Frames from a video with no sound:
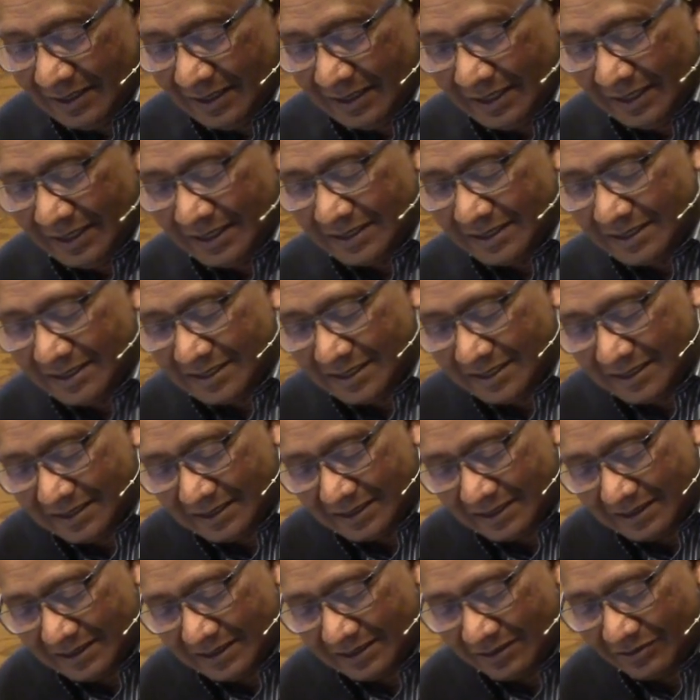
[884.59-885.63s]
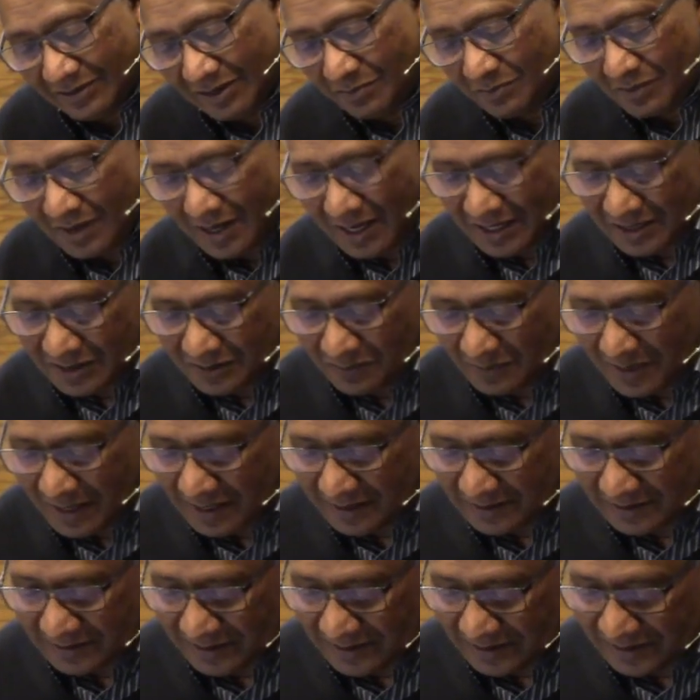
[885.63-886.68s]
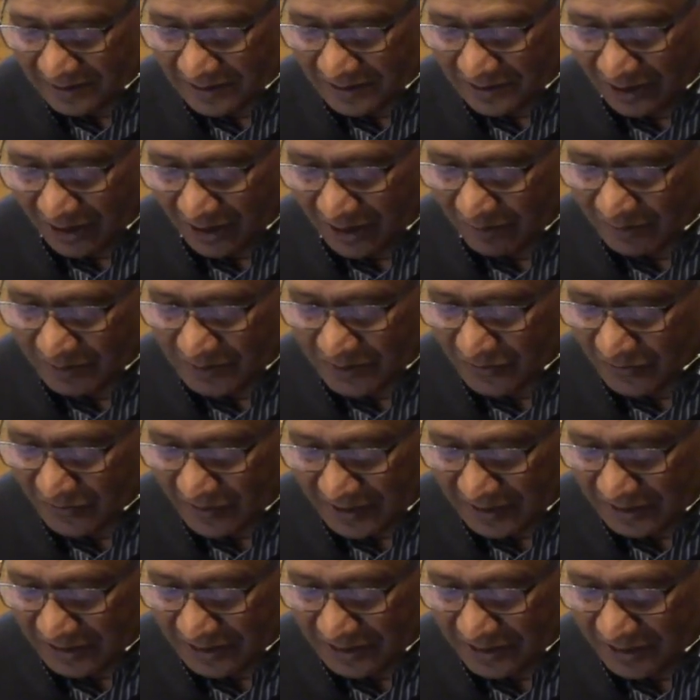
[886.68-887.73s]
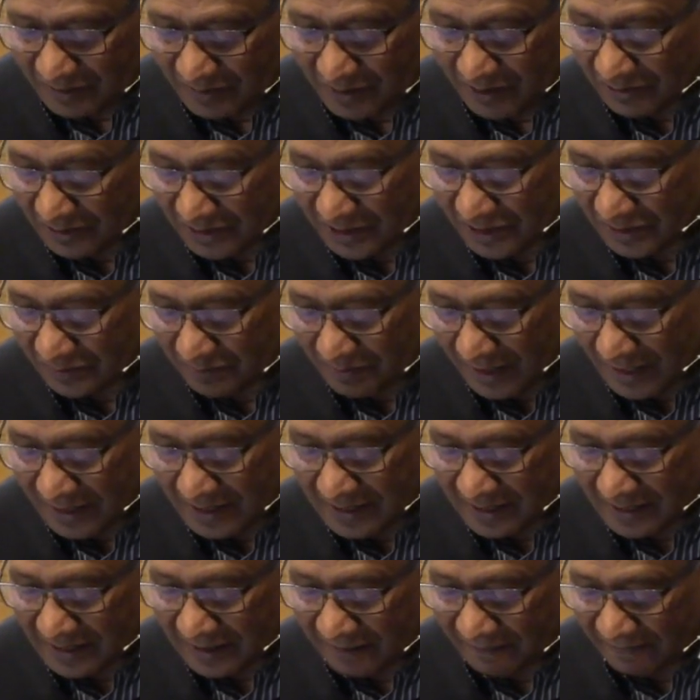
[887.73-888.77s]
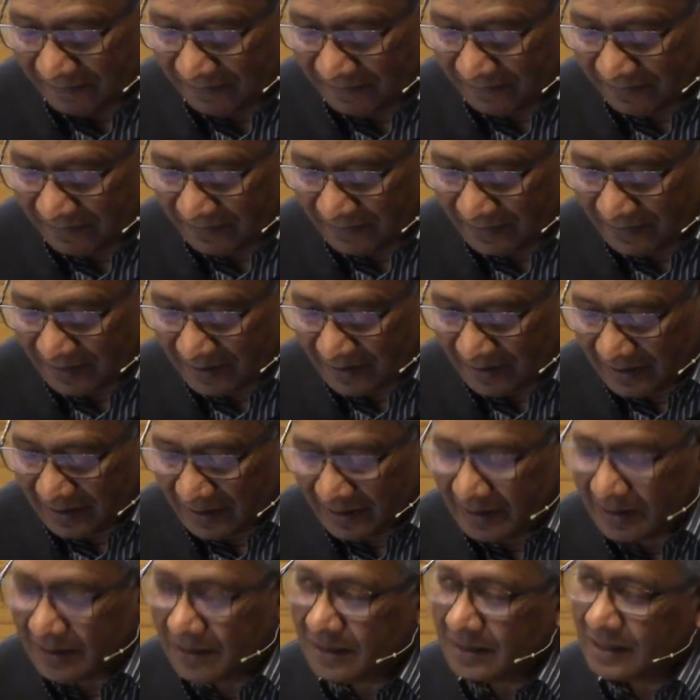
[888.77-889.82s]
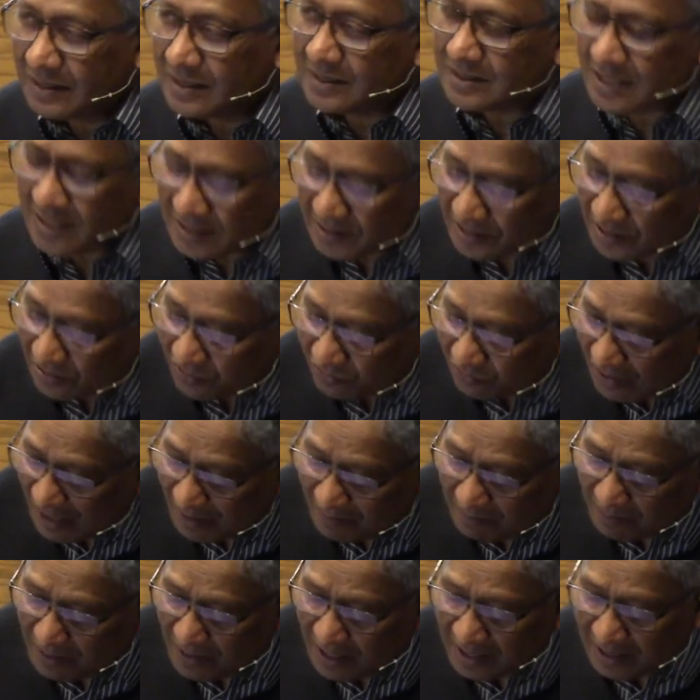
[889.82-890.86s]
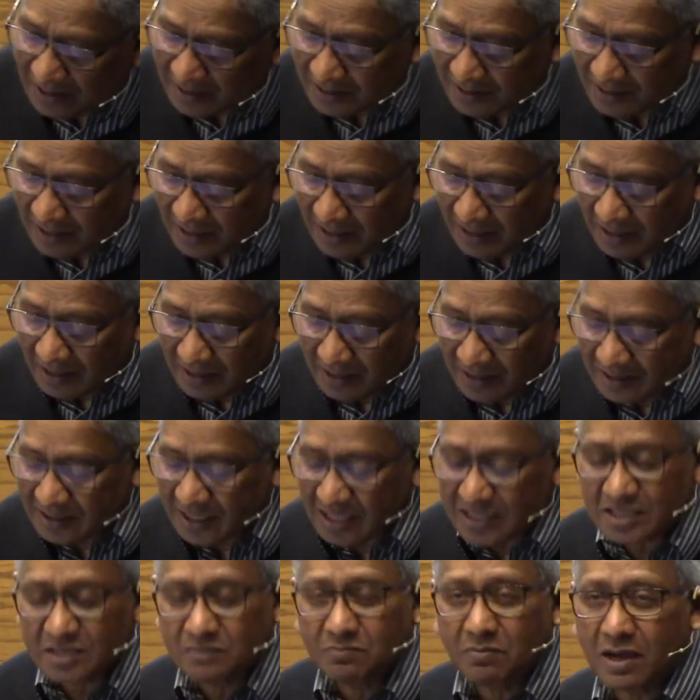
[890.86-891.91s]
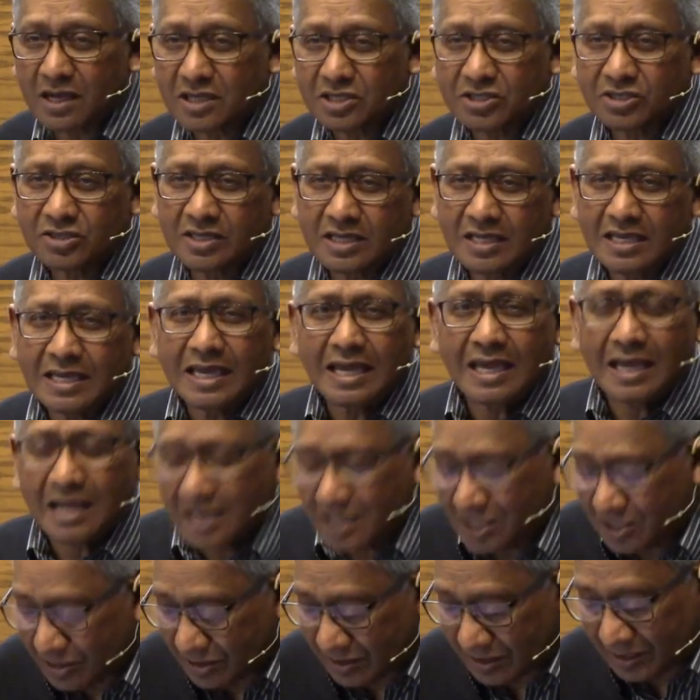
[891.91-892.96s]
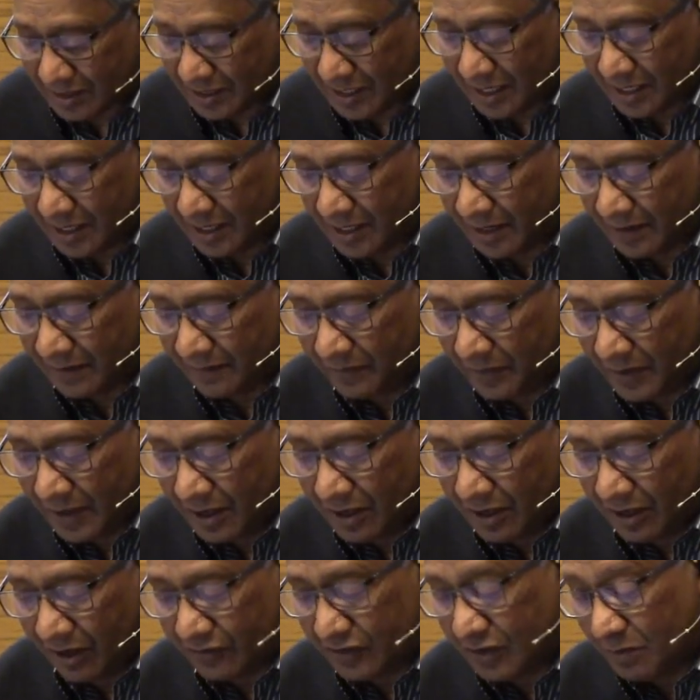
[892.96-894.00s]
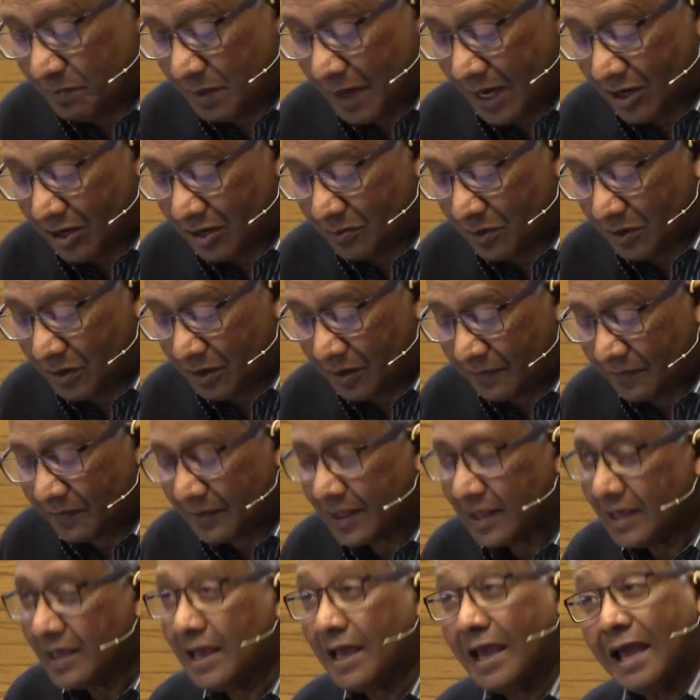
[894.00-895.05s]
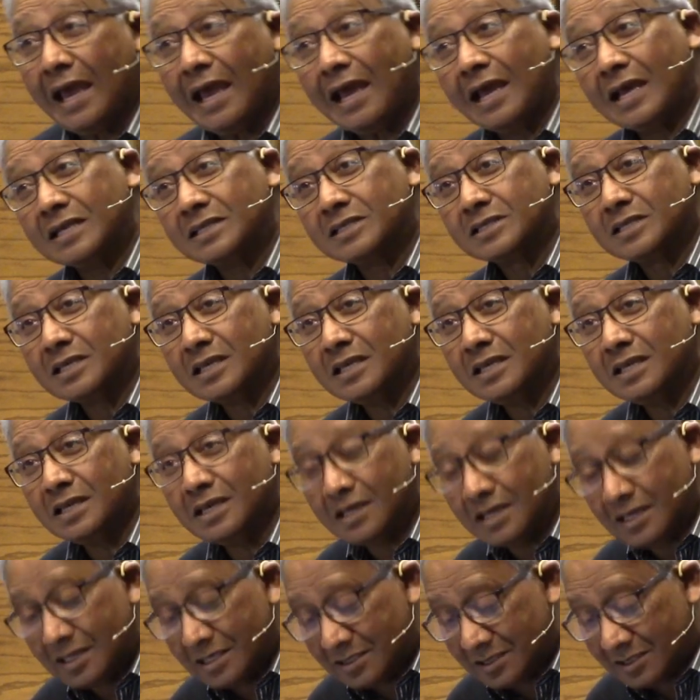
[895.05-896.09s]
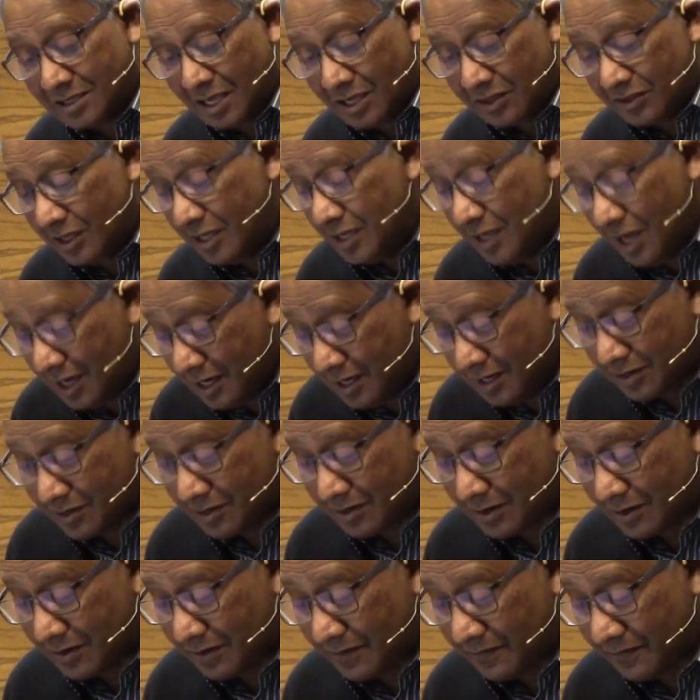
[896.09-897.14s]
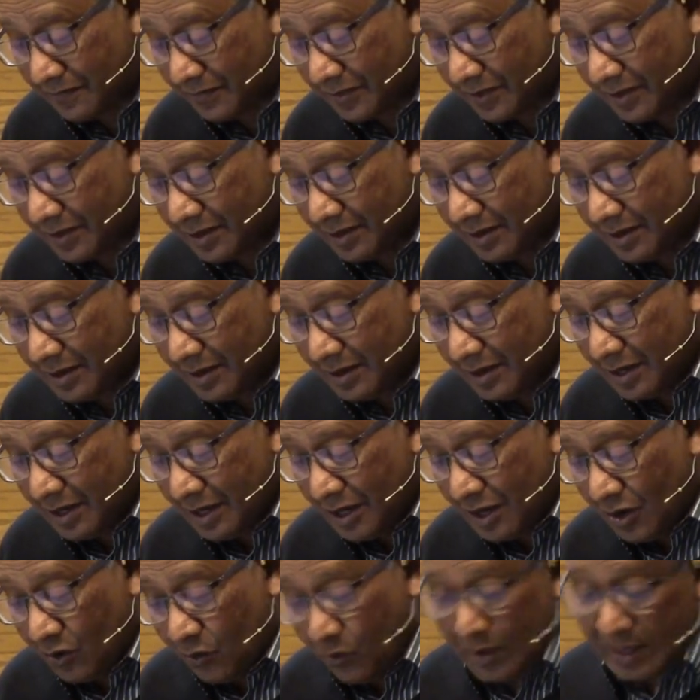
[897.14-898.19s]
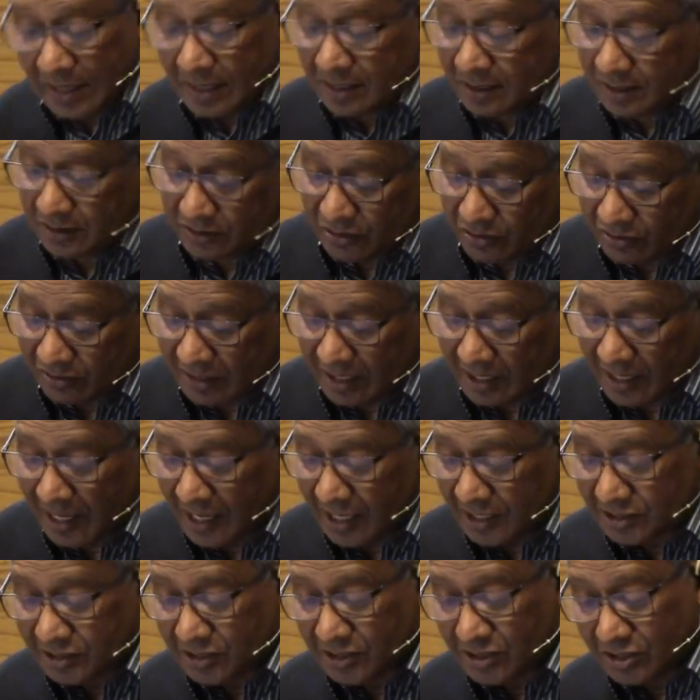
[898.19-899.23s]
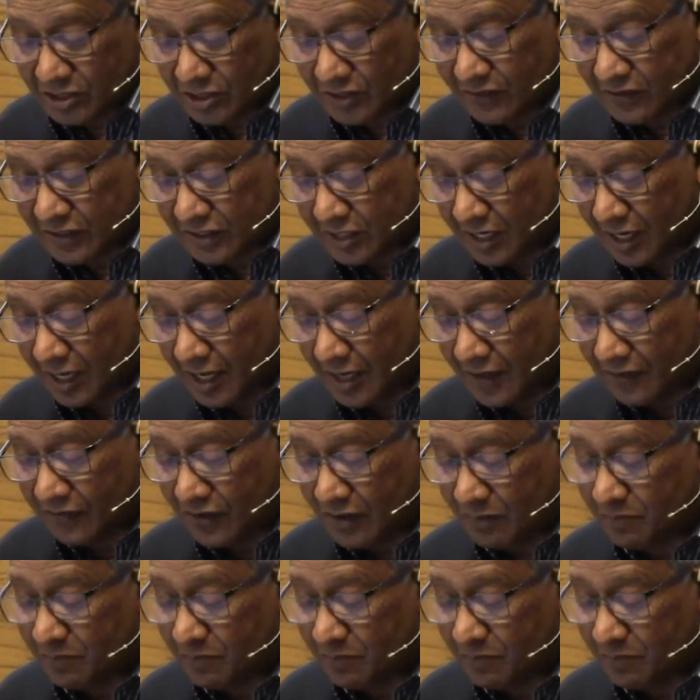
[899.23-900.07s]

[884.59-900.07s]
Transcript: And Rembrandt makes this observation about this painting. He says, "Rembrandt is as much the elder son of the parable as he is the younger. When, during the last years of his life, he